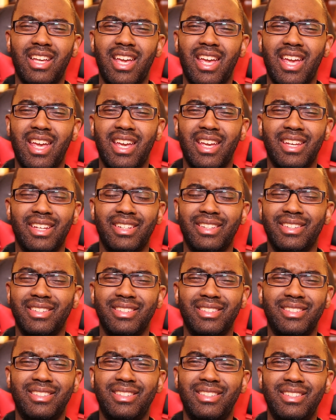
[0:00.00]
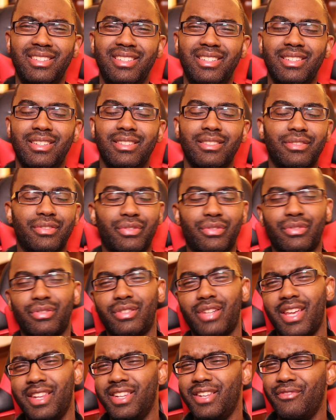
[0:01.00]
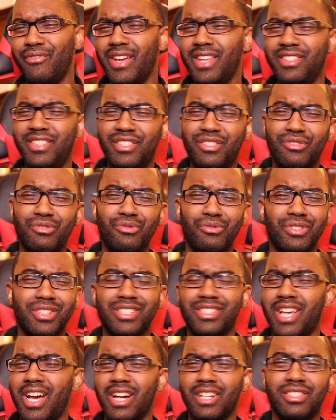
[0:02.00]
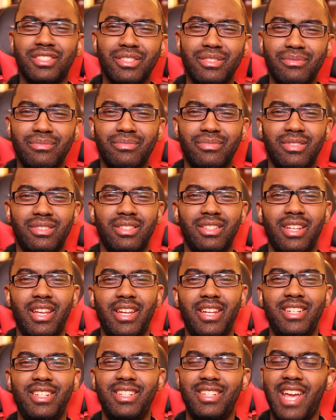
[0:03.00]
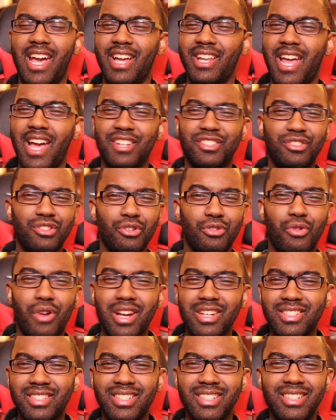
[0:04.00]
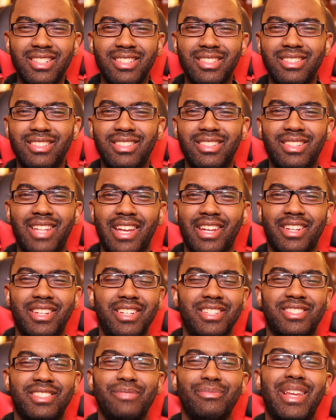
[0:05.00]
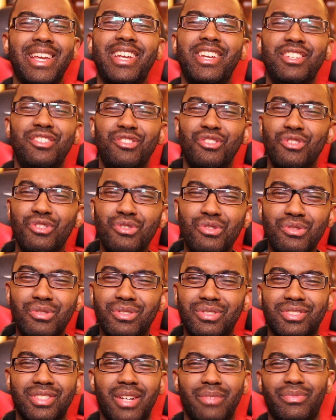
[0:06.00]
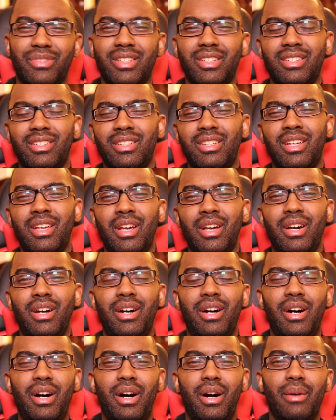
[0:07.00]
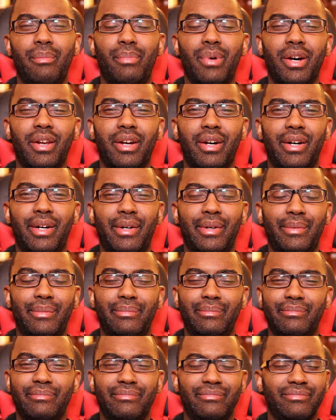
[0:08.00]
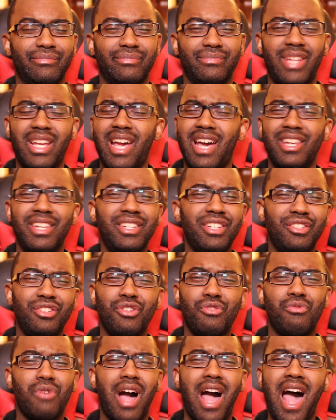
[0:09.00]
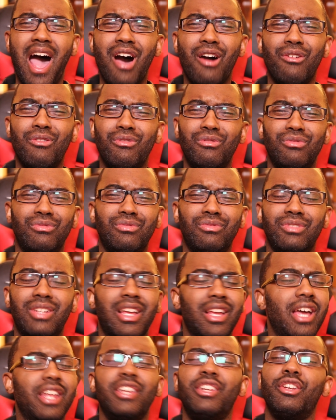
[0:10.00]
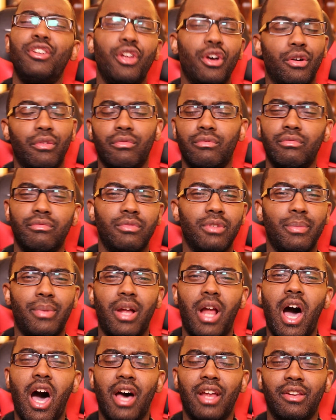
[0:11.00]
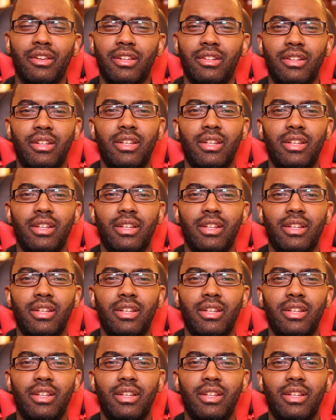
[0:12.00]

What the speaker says: and then Vin Diesel just hugs him, he asks no question, like, it seemed like he knew something, but, I need to know how, like, I need to know about Han.